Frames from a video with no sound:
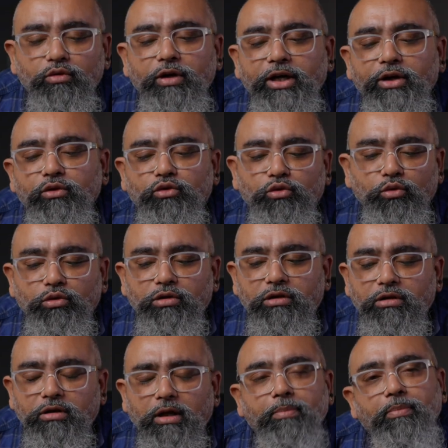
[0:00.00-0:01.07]
need to
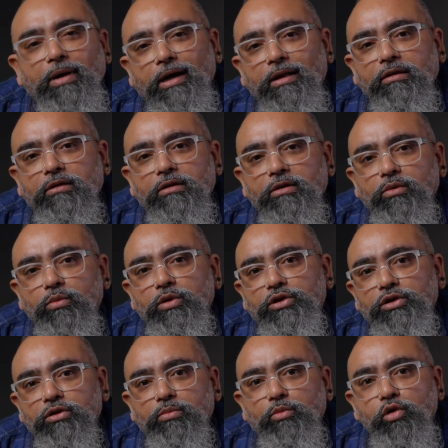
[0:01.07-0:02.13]
choose a path which
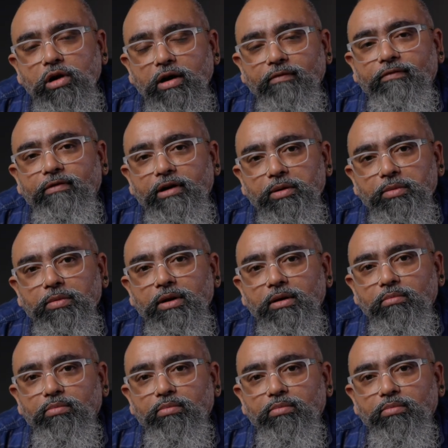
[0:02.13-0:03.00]
is more comfortable.